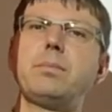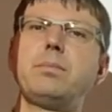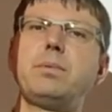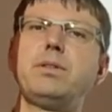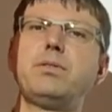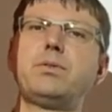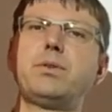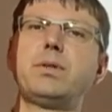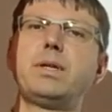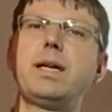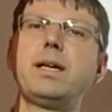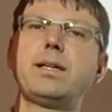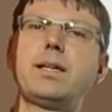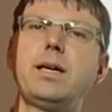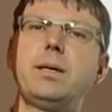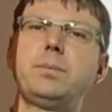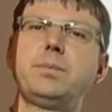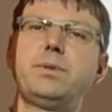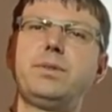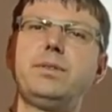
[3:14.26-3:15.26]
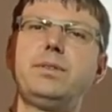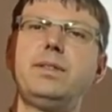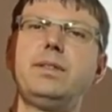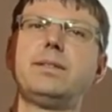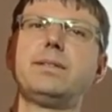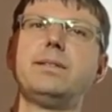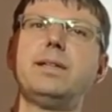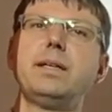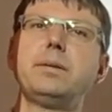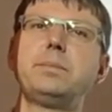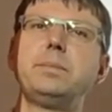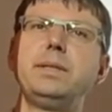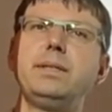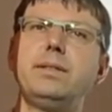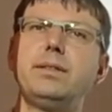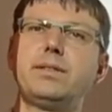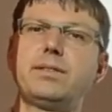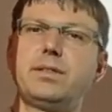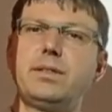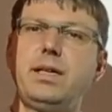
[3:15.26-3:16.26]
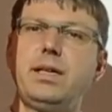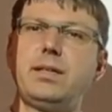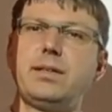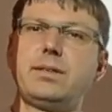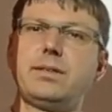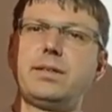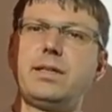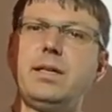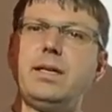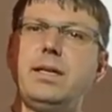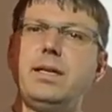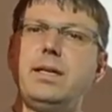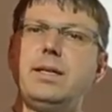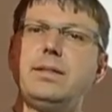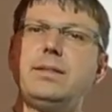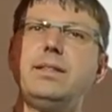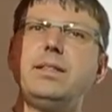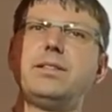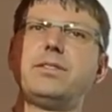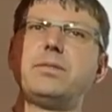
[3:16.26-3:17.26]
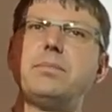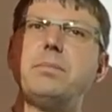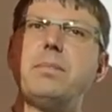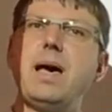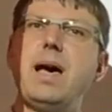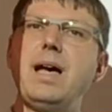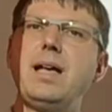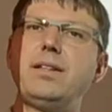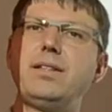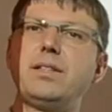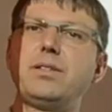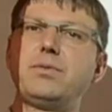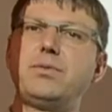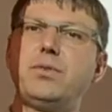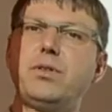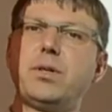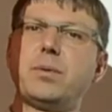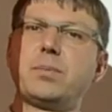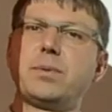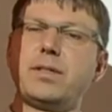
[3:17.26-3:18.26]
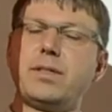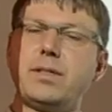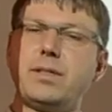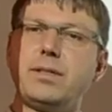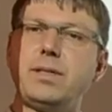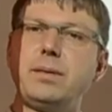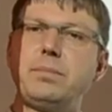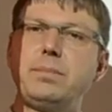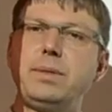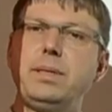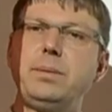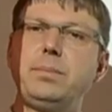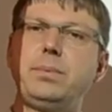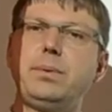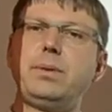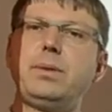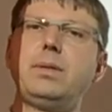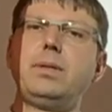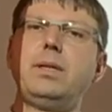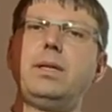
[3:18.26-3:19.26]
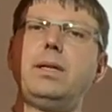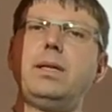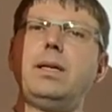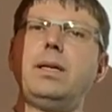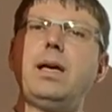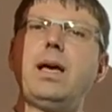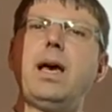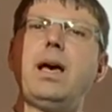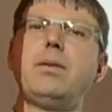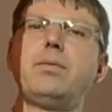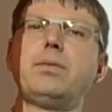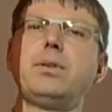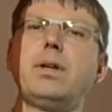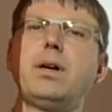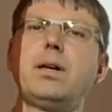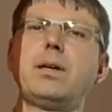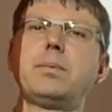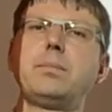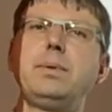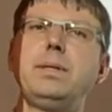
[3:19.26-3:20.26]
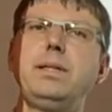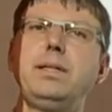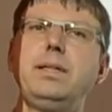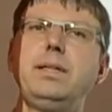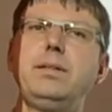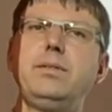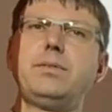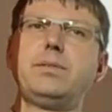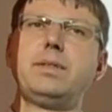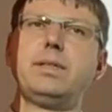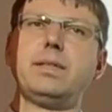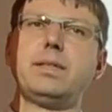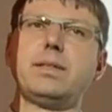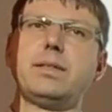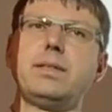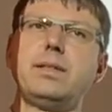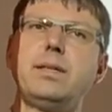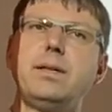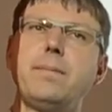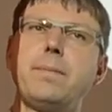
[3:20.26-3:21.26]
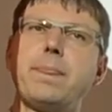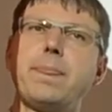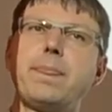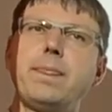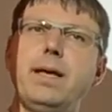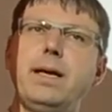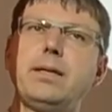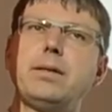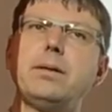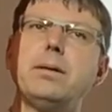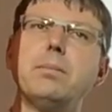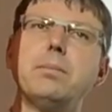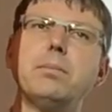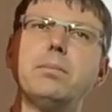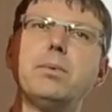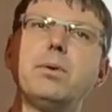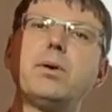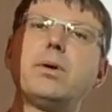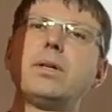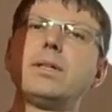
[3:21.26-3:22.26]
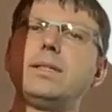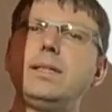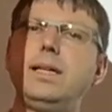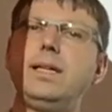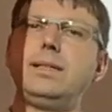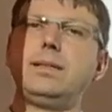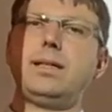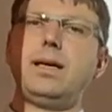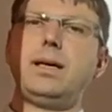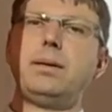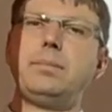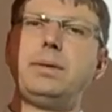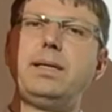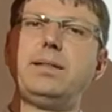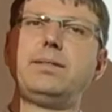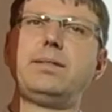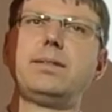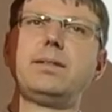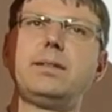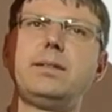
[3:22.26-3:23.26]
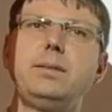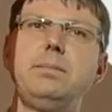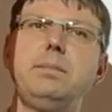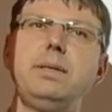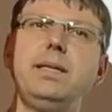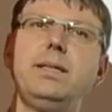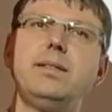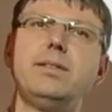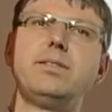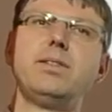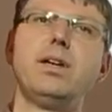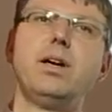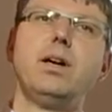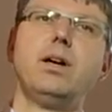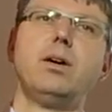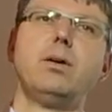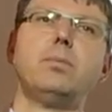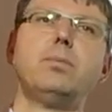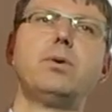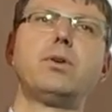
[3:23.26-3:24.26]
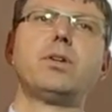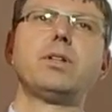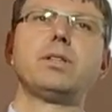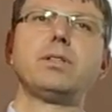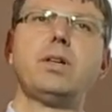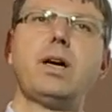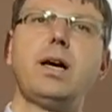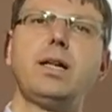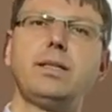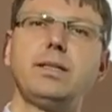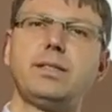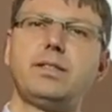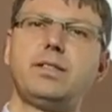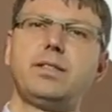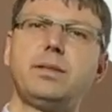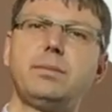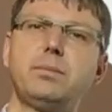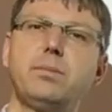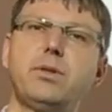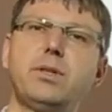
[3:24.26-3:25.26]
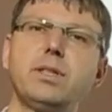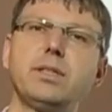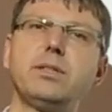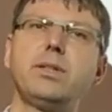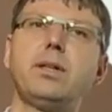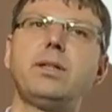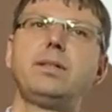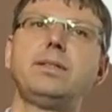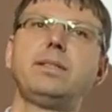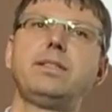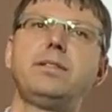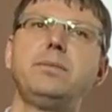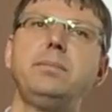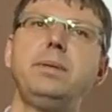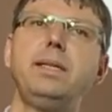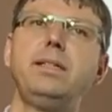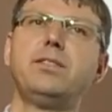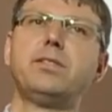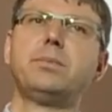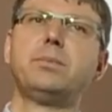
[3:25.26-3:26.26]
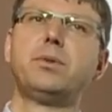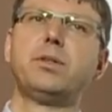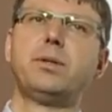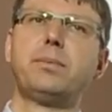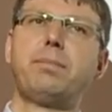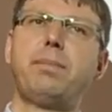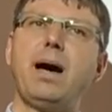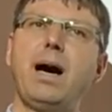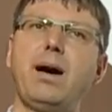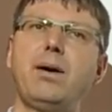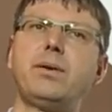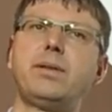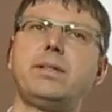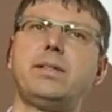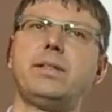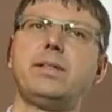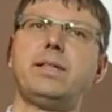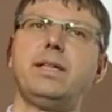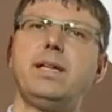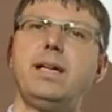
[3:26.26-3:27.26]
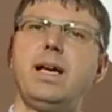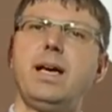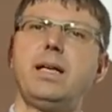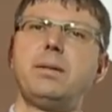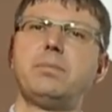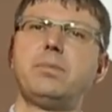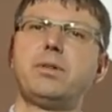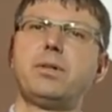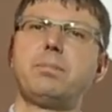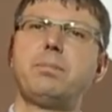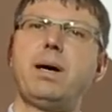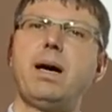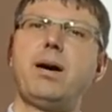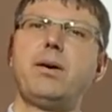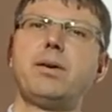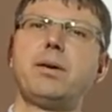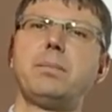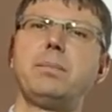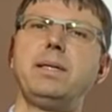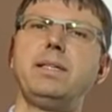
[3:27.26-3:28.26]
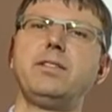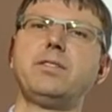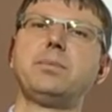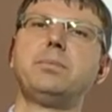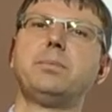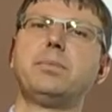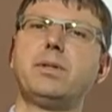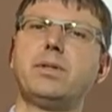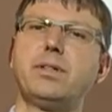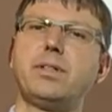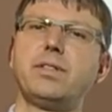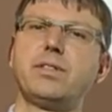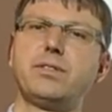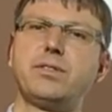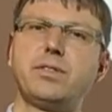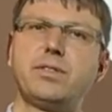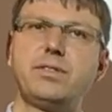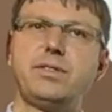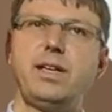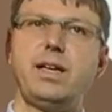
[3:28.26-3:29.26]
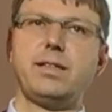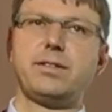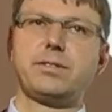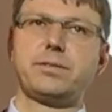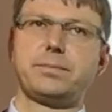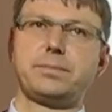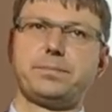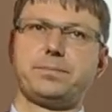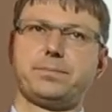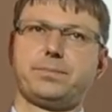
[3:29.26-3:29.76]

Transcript: Before I come to this, let me discuss this magic formula that people have long believed in, that more data basically means more knowledge, and more knowledge means more power, and more power means more success.